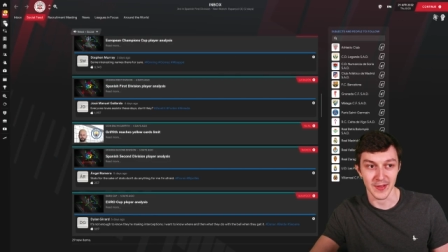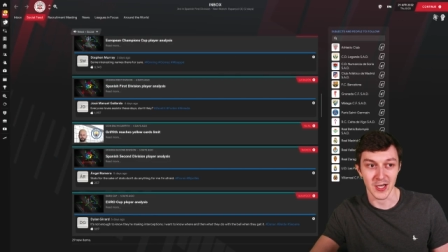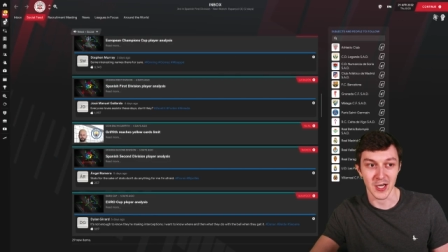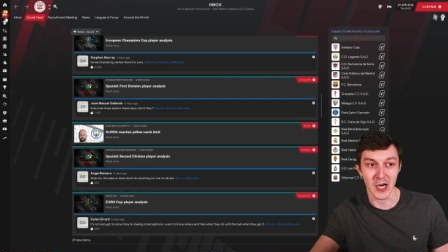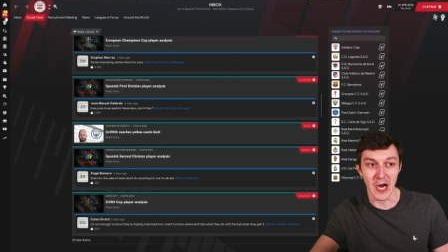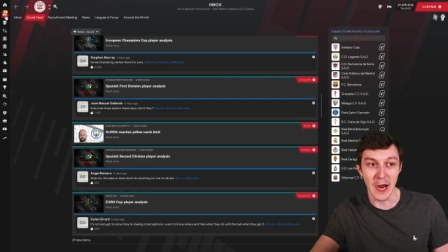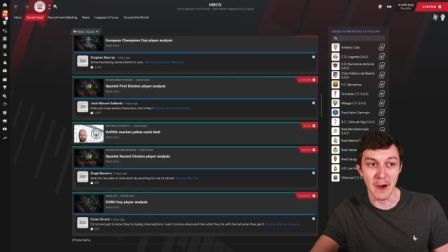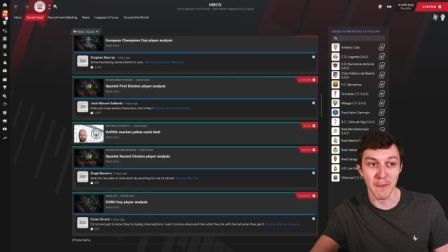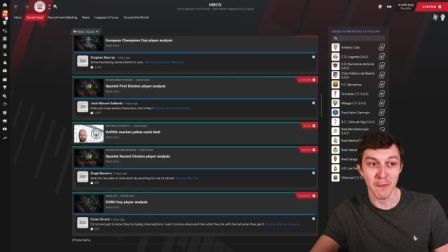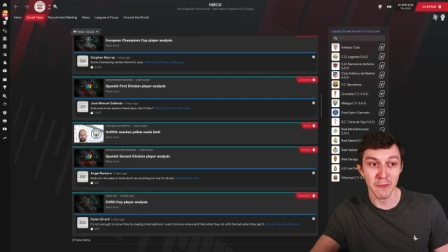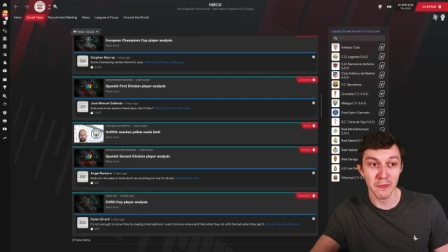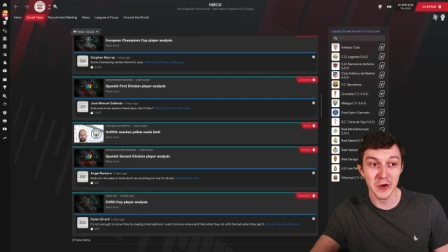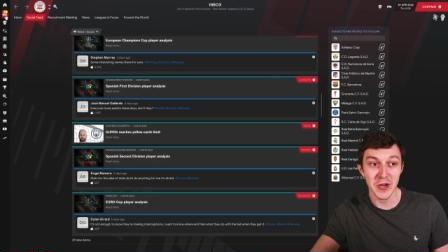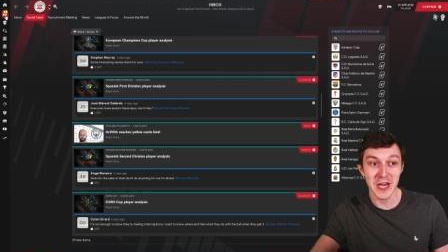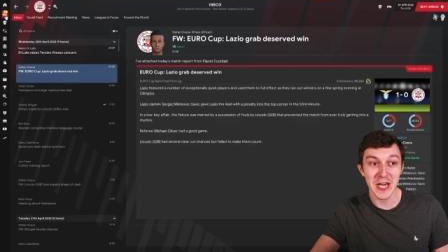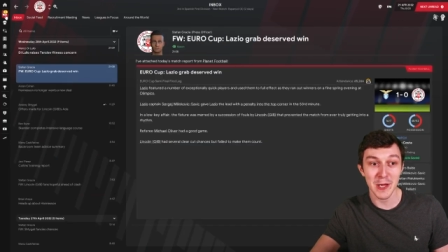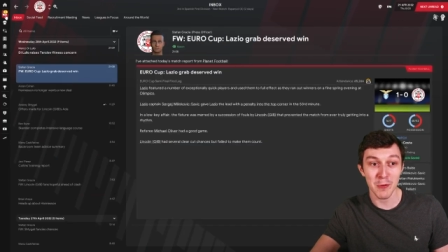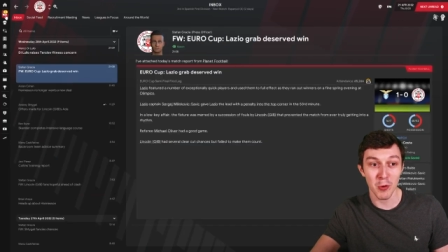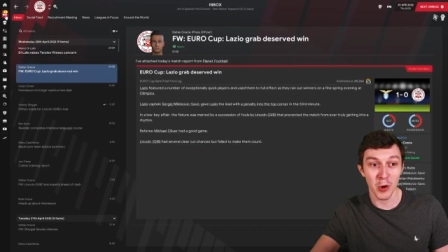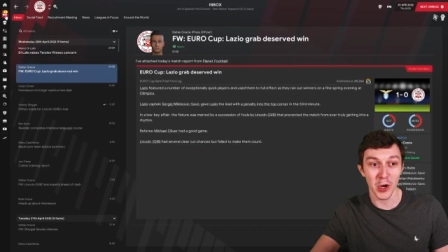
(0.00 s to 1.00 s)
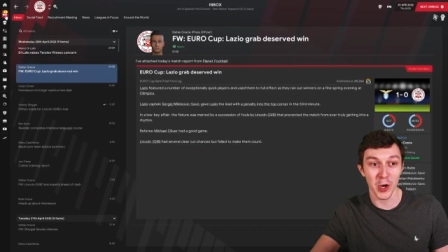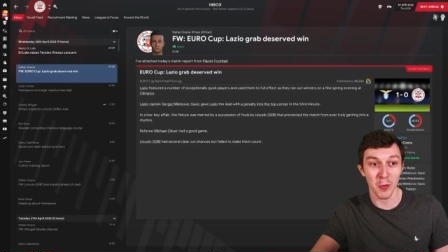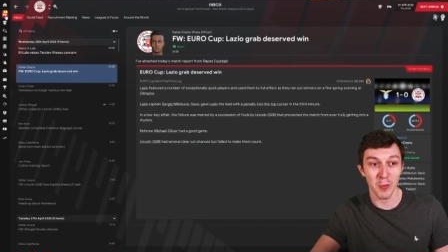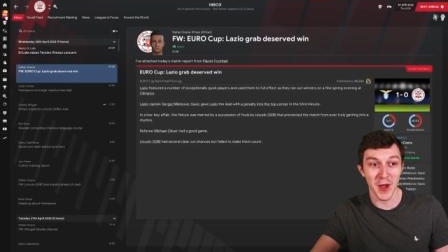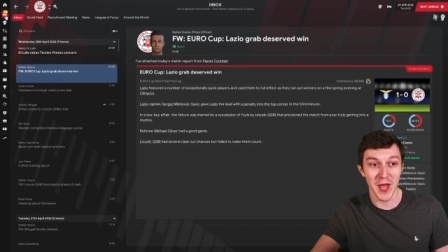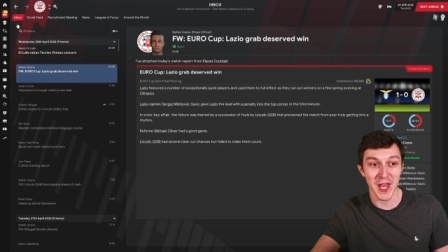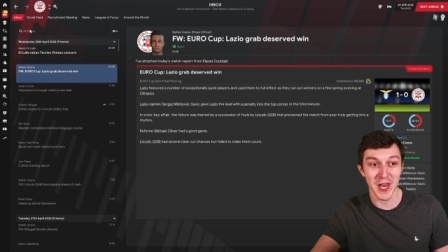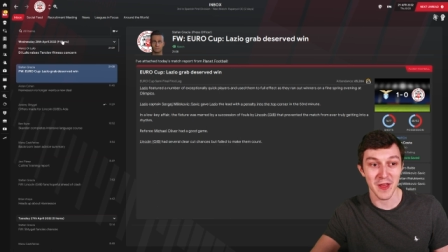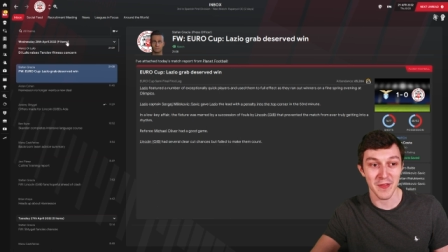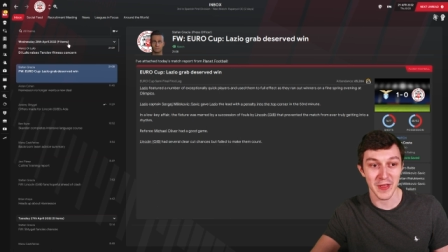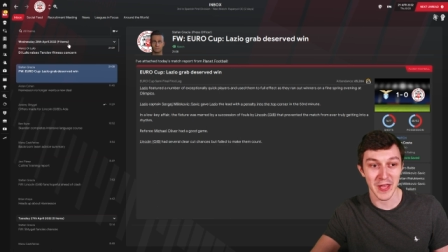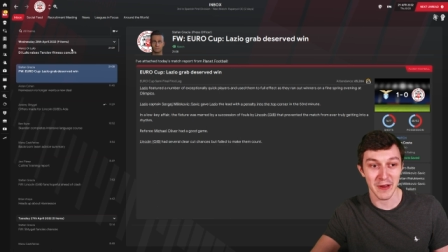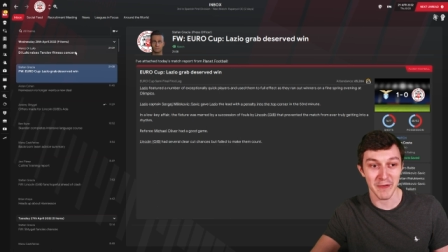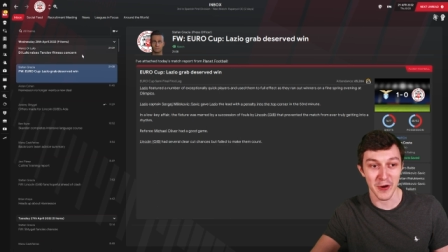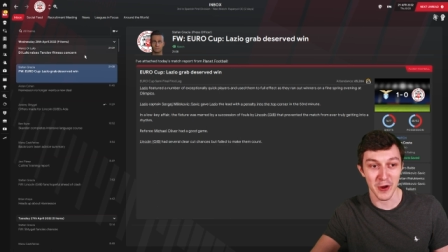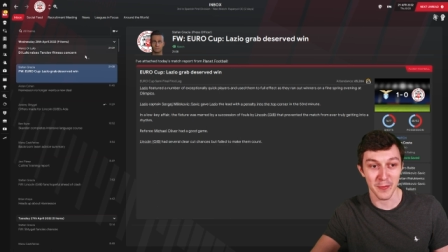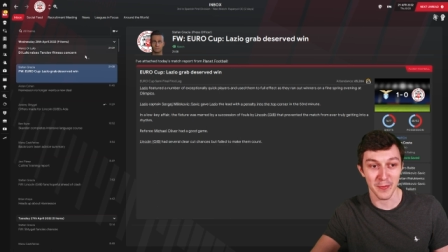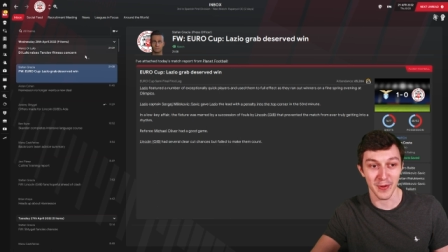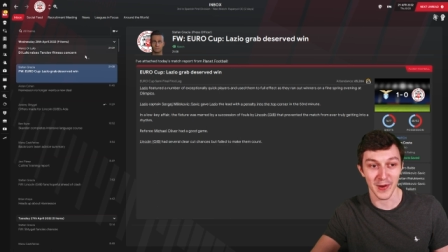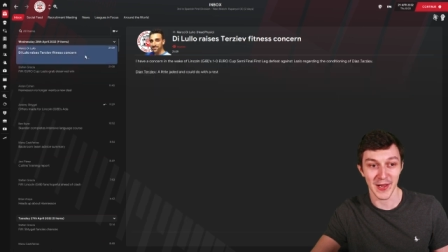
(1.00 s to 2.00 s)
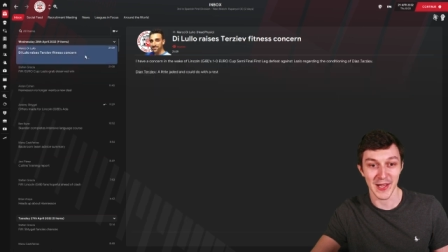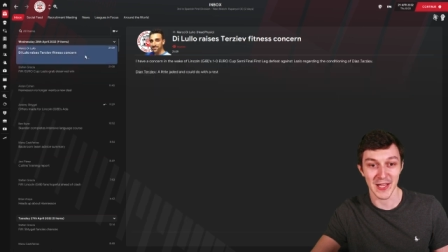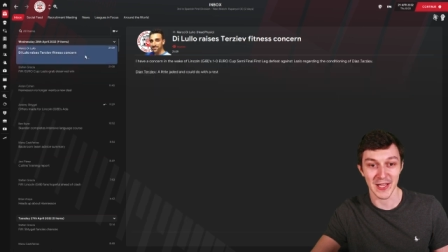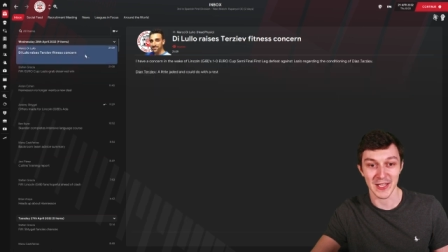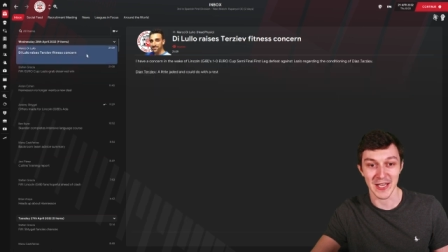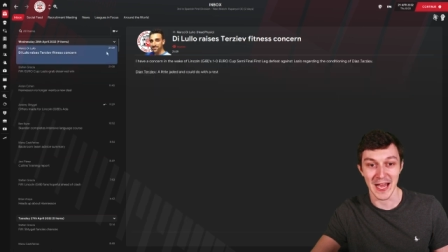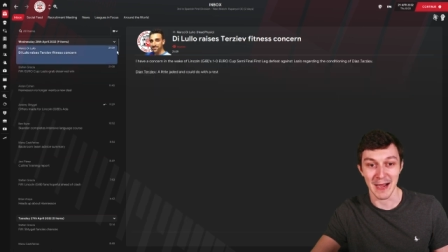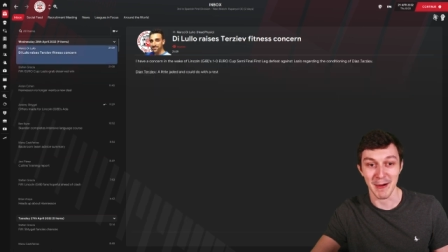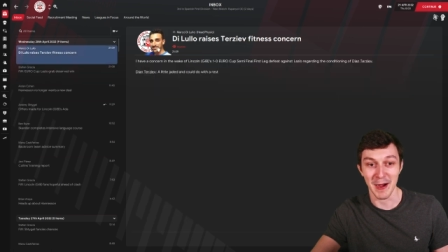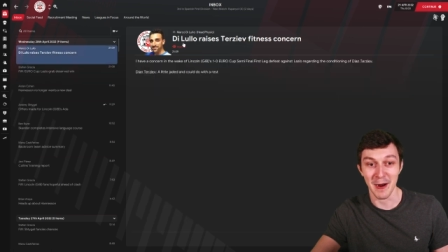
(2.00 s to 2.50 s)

Oh, I really want to win at the Europa League now.